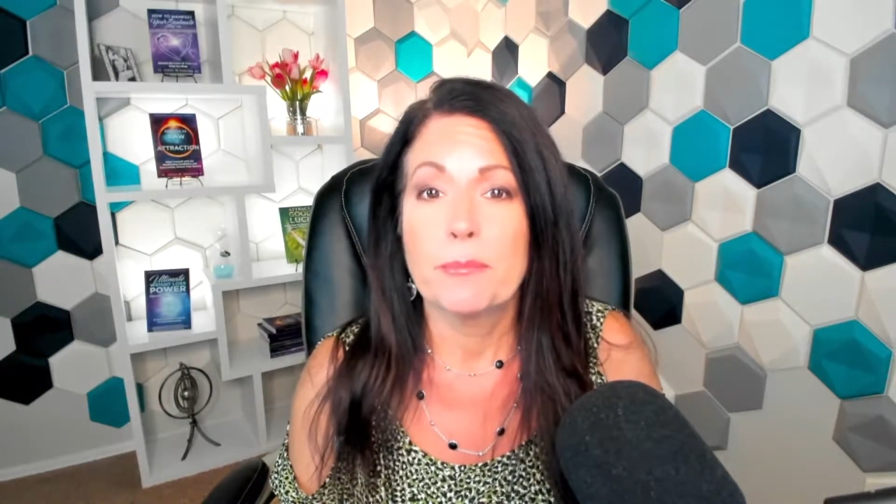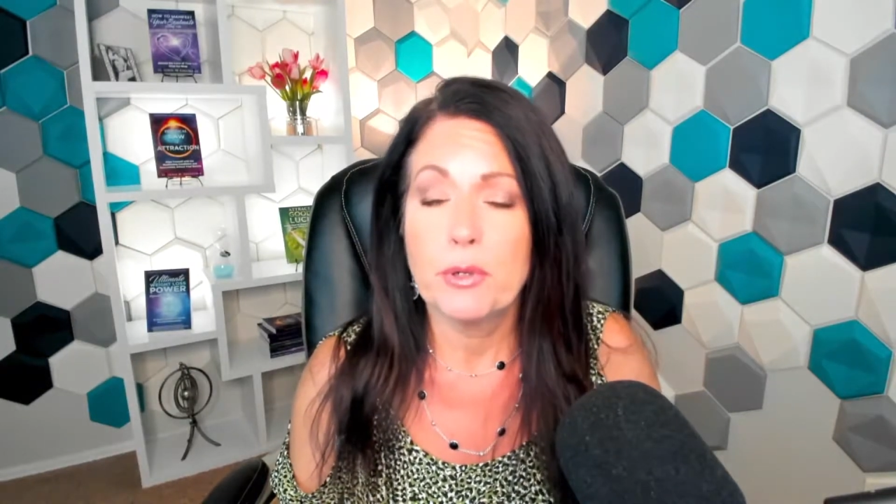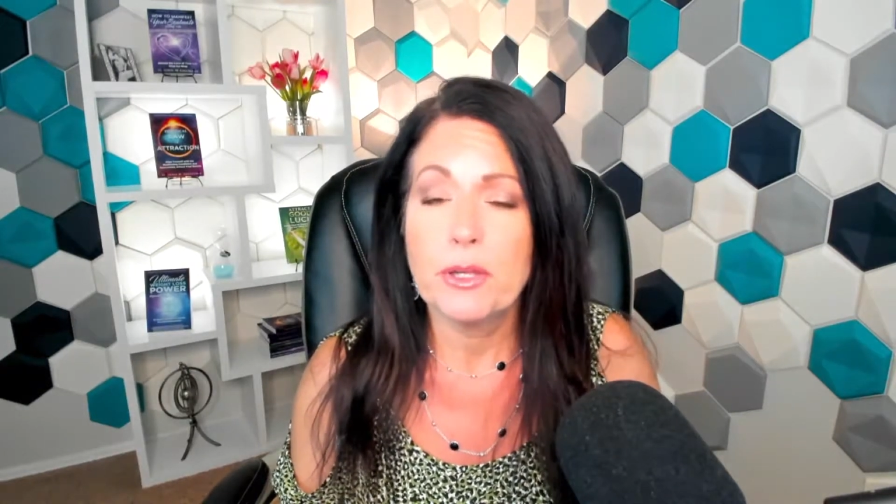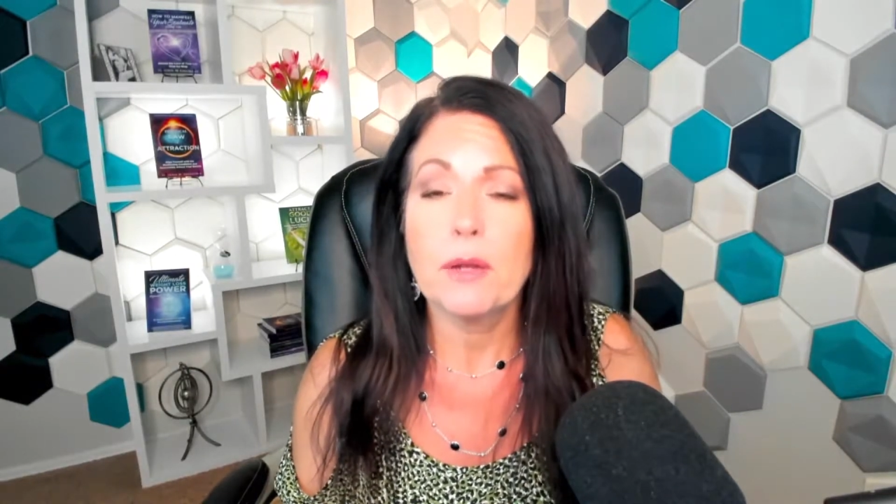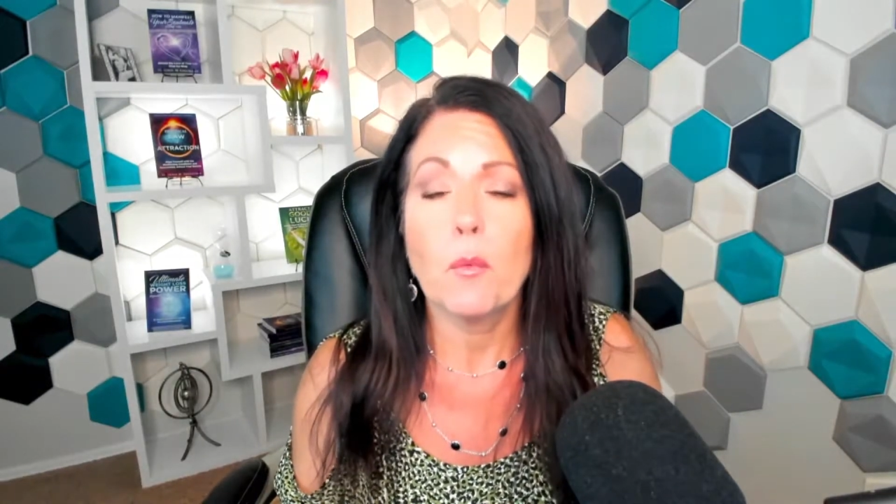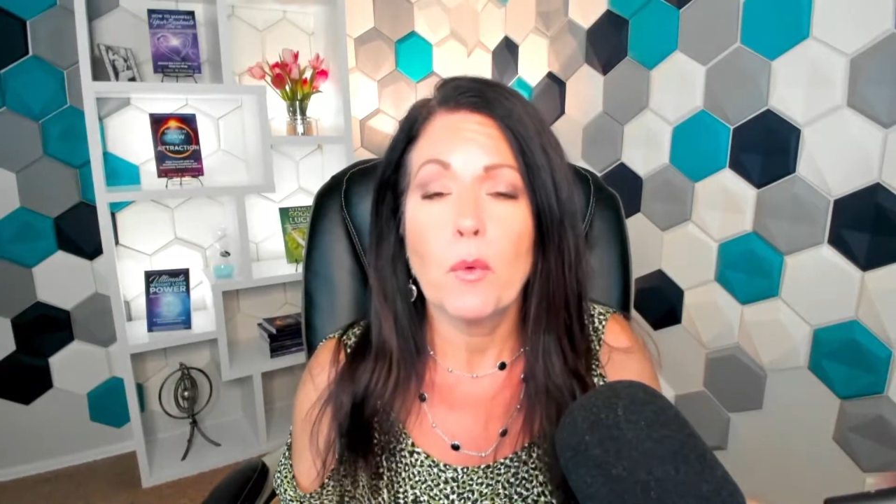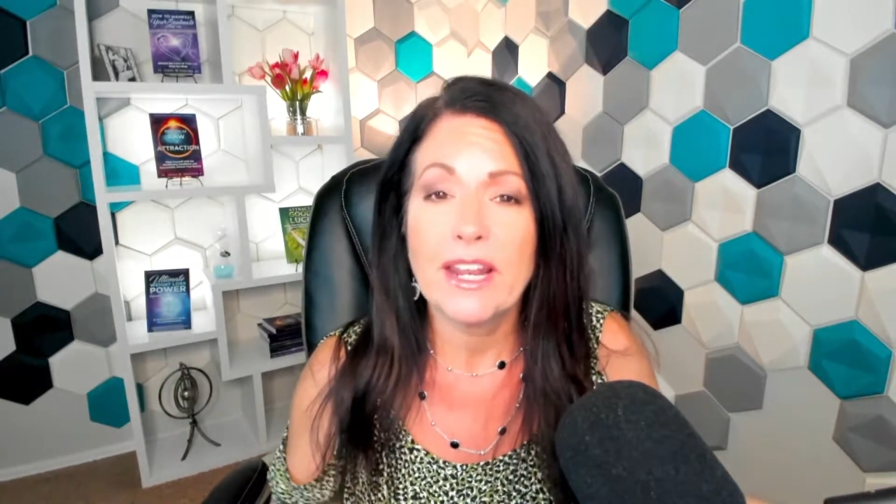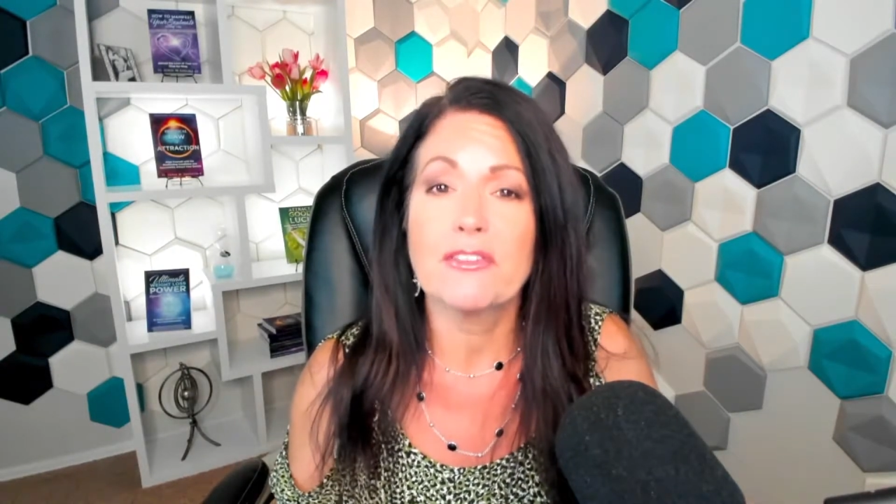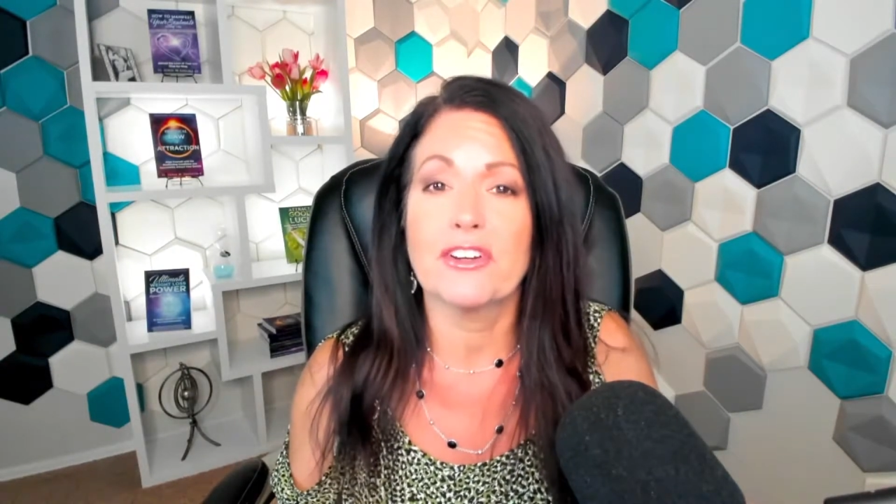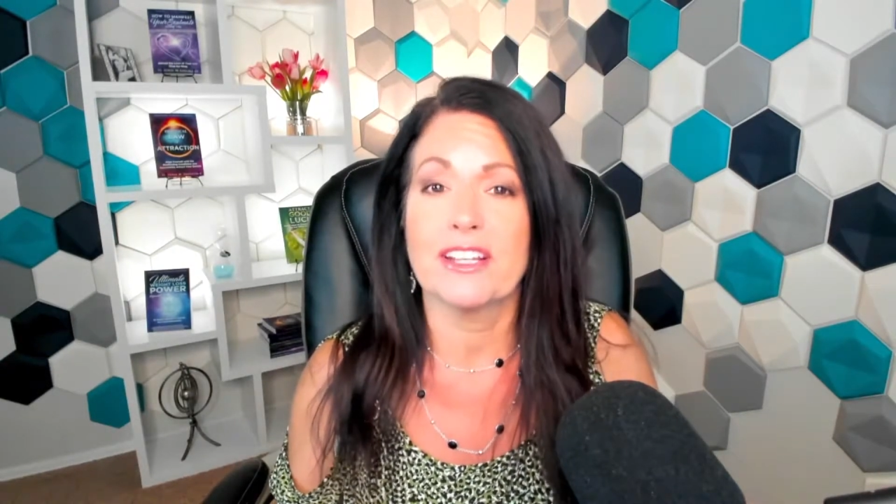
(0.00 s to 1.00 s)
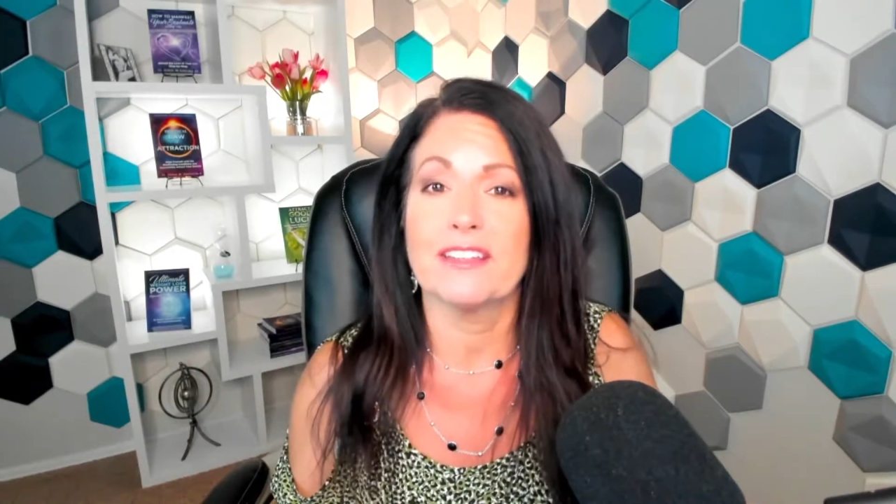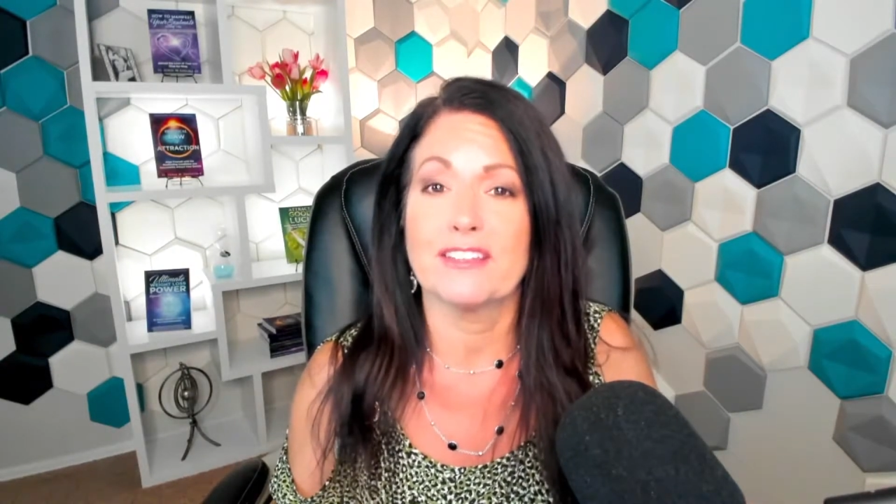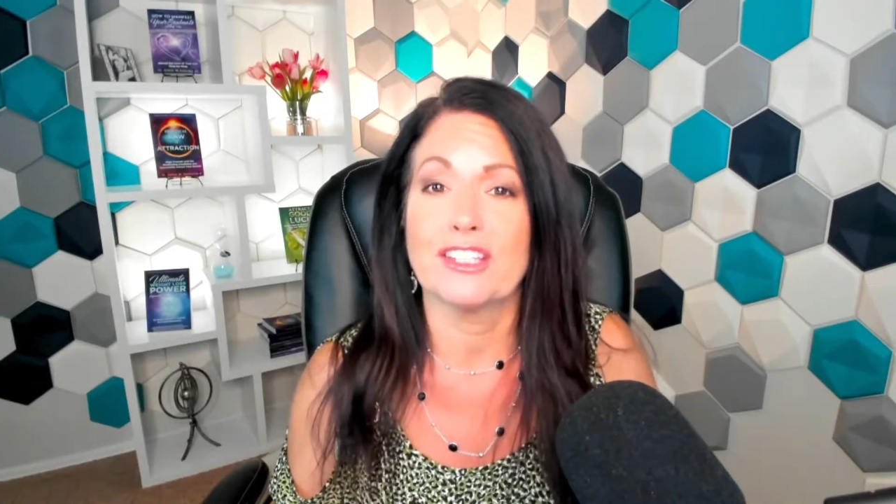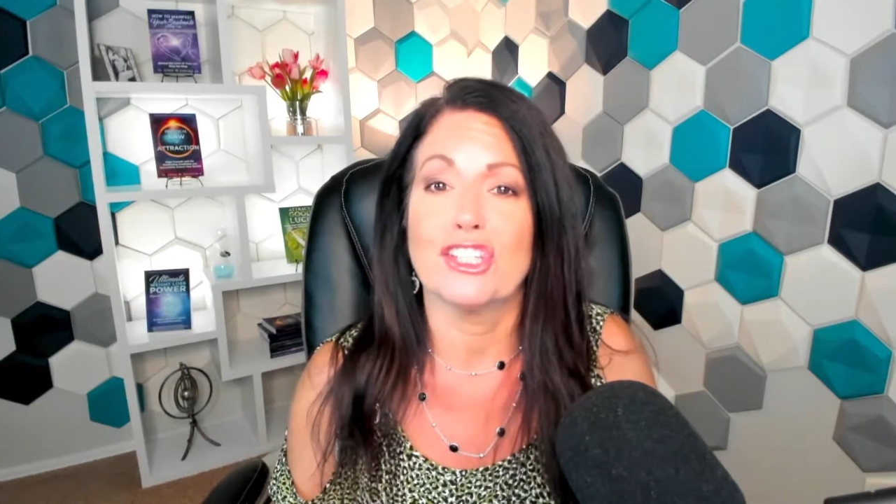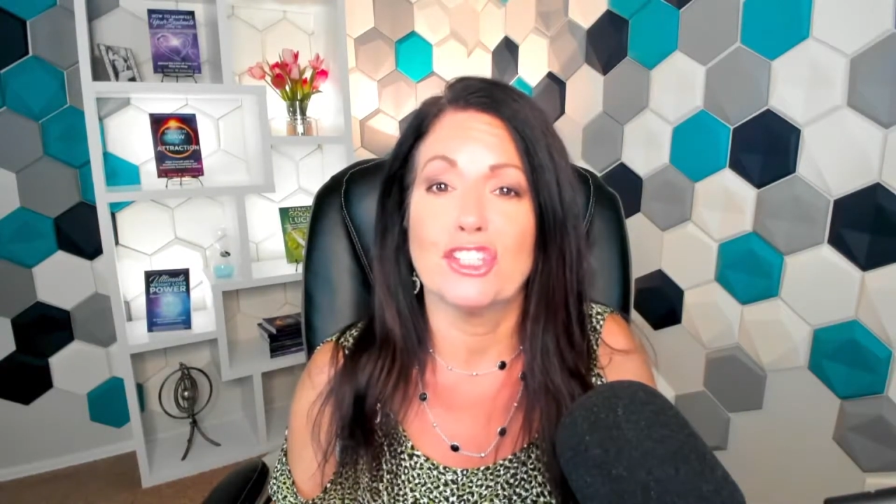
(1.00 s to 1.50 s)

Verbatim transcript: put whatever it is that